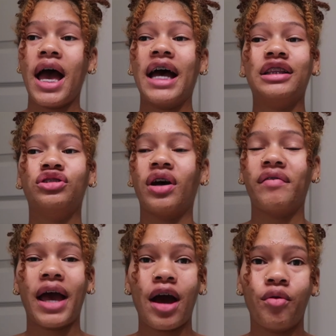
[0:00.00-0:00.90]
I have to drive
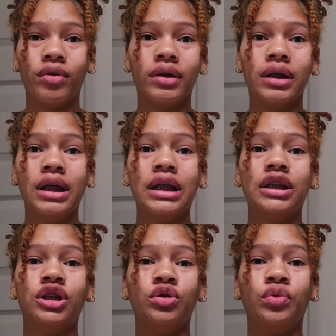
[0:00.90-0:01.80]
an hour
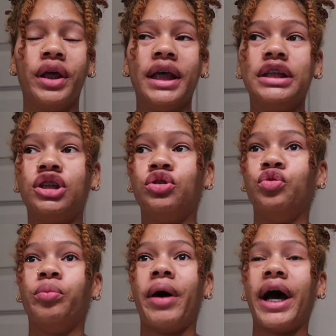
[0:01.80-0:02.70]
to get
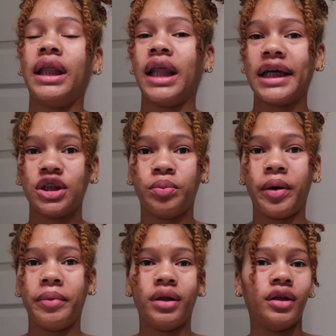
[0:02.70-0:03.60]
to my lash
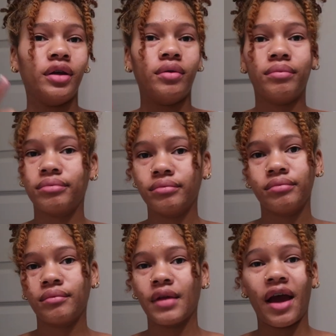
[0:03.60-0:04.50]
appointment, and then
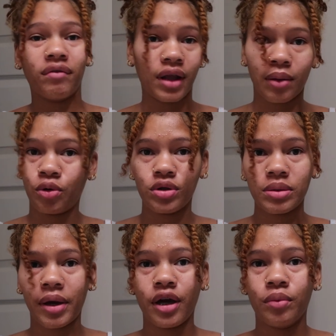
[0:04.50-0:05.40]
after that I'm going
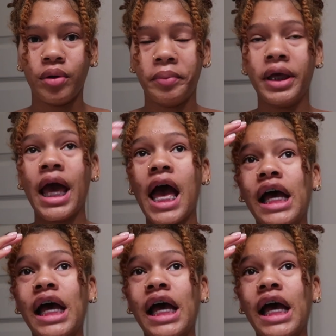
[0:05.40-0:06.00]
to my hair appointment.